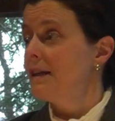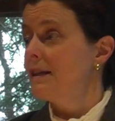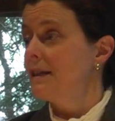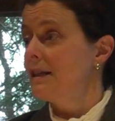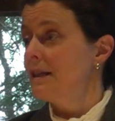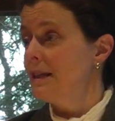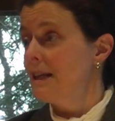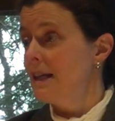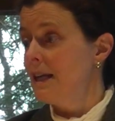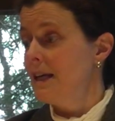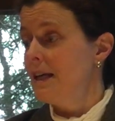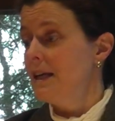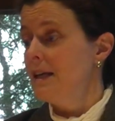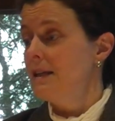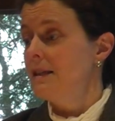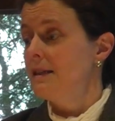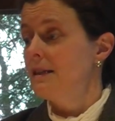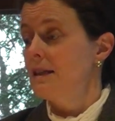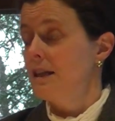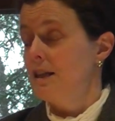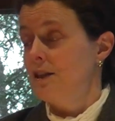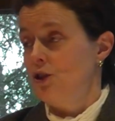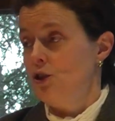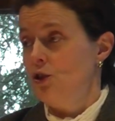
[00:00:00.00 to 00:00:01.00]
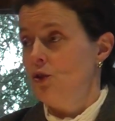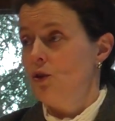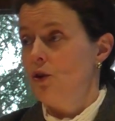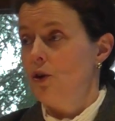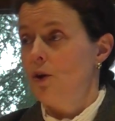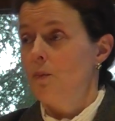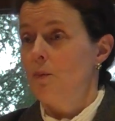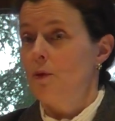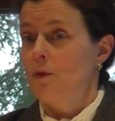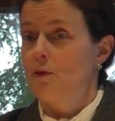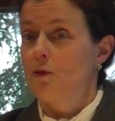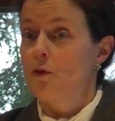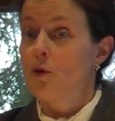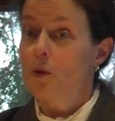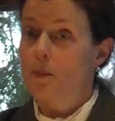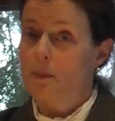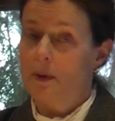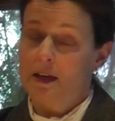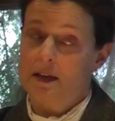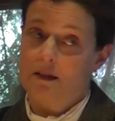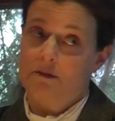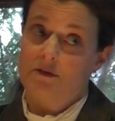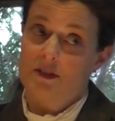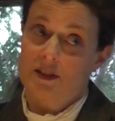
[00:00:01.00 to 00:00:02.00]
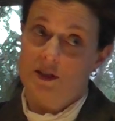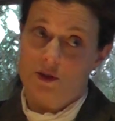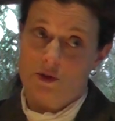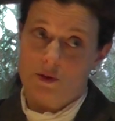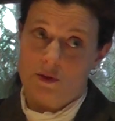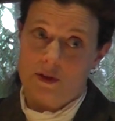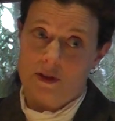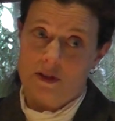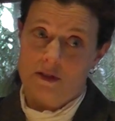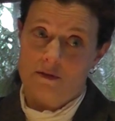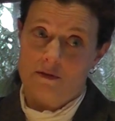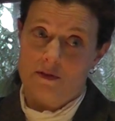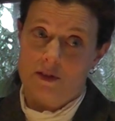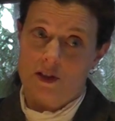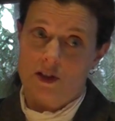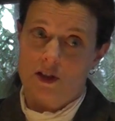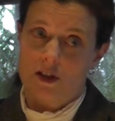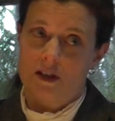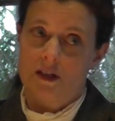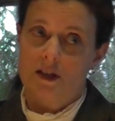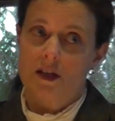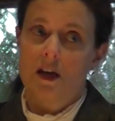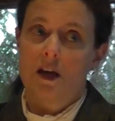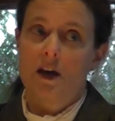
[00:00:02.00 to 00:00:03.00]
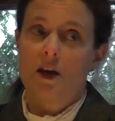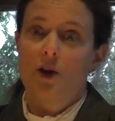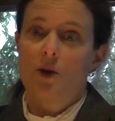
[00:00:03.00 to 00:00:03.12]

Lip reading: needs in Europe for being resource efficient.